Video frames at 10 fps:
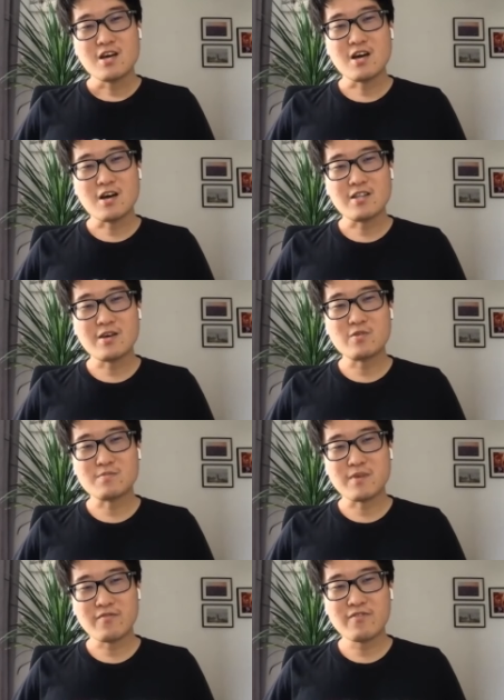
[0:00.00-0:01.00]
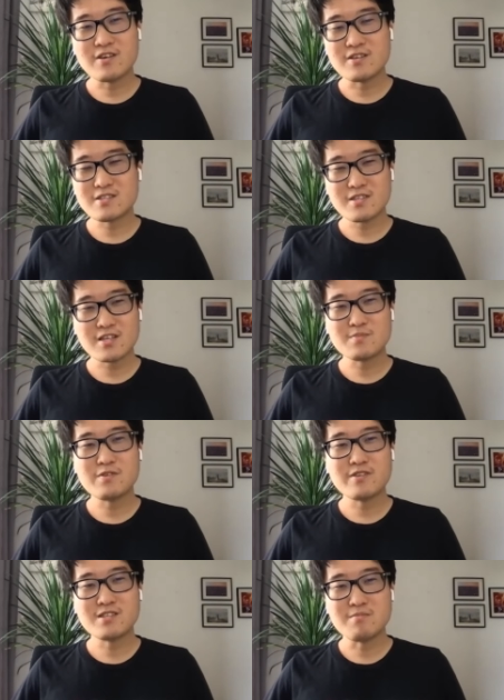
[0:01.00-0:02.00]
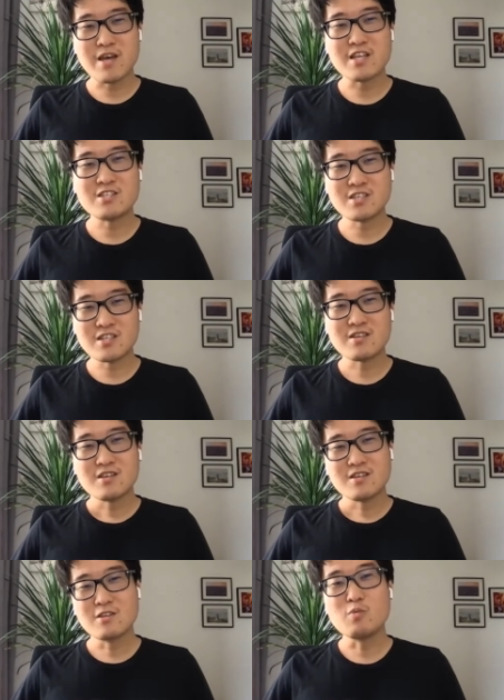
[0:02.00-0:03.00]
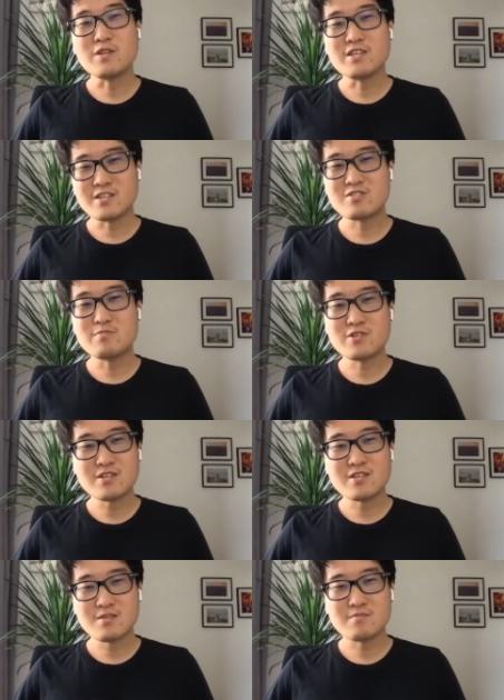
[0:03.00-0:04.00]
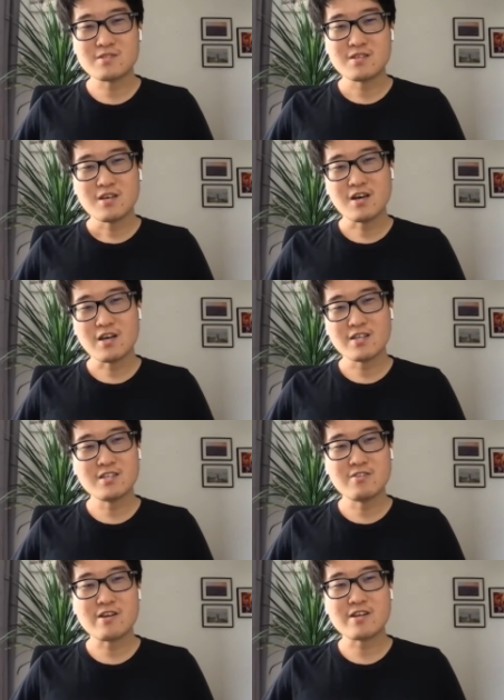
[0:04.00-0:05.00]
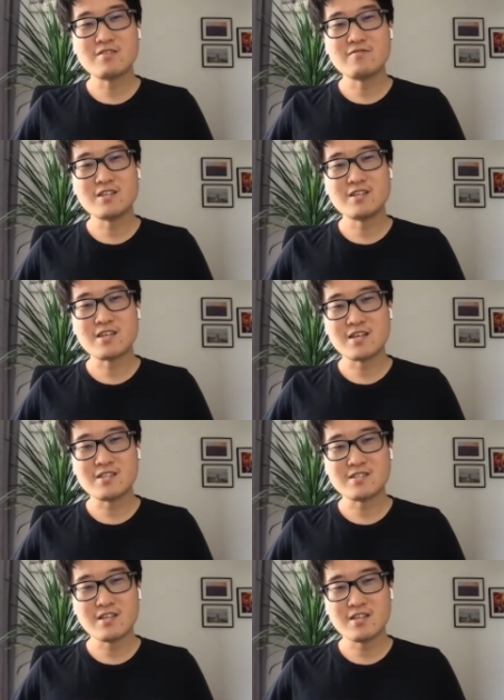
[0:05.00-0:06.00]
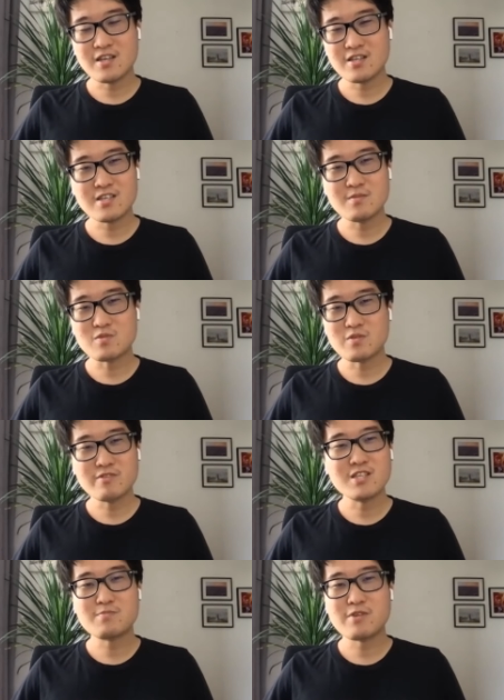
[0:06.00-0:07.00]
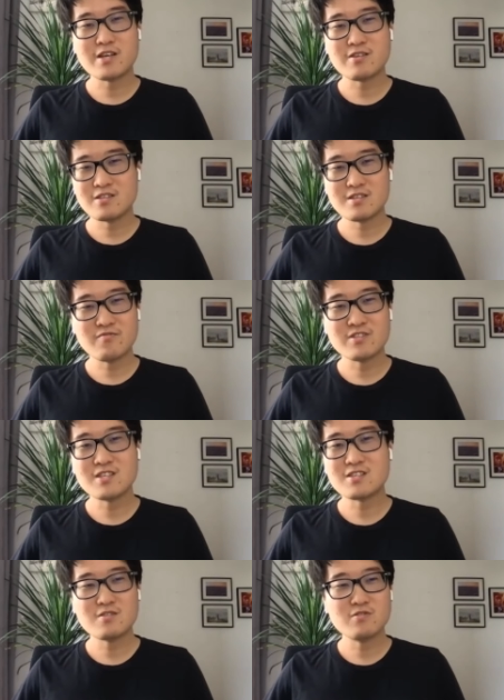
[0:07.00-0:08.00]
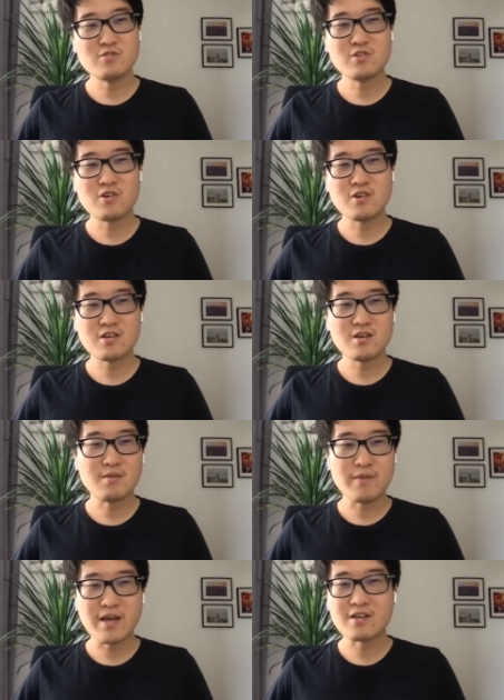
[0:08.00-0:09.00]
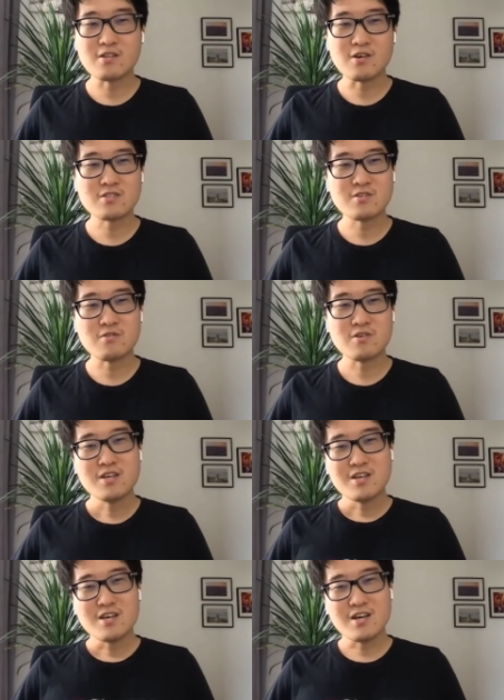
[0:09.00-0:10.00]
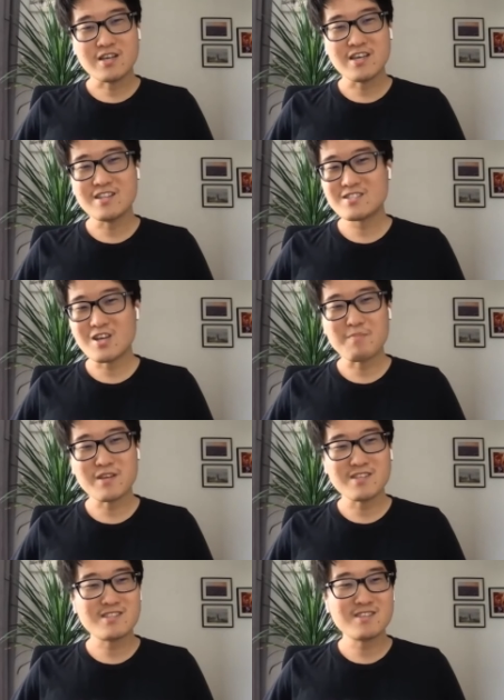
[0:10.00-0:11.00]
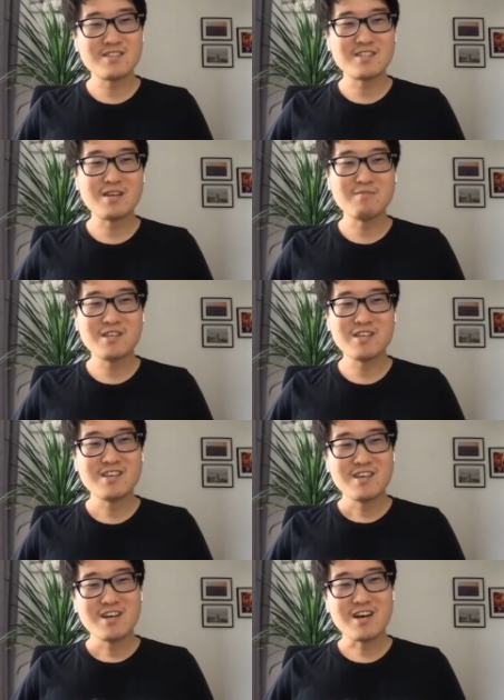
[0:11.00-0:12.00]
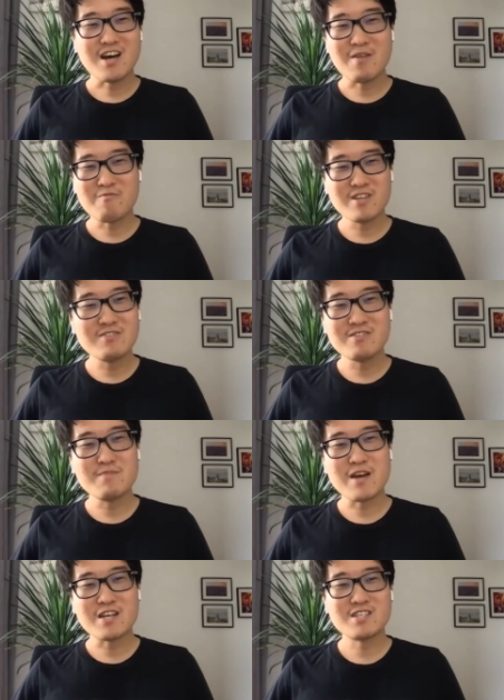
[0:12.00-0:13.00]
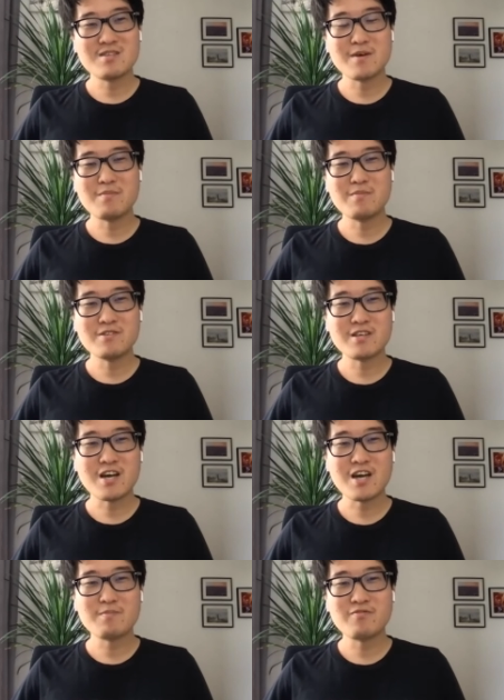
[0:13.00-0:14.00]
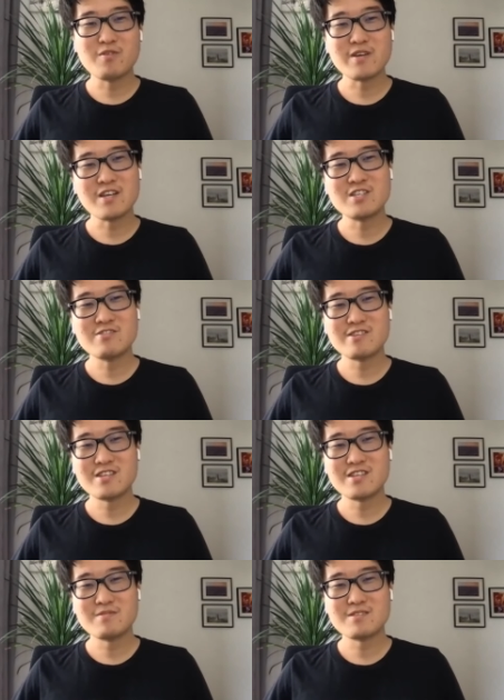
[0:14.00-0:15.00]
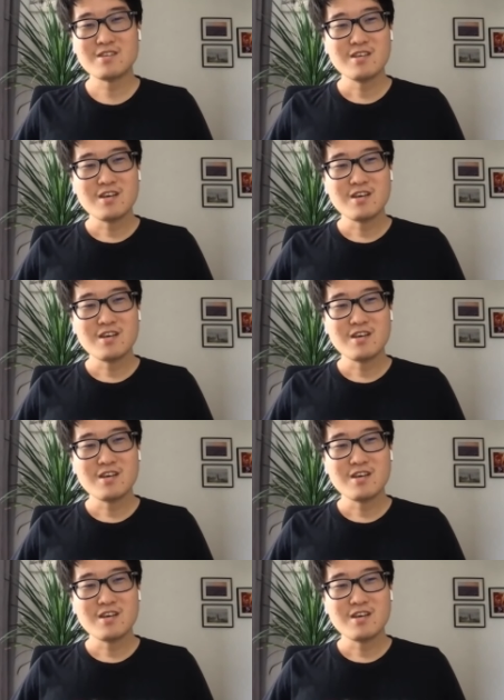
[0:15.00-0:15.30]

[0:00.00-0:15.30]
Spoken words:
that was my first experience in managing globally distributed teams as the director of data science. And the teams were really spread out in San Francisco, New York, Bangalore. So again, this topic is timely. I'm really passionate about building high performing engineering teams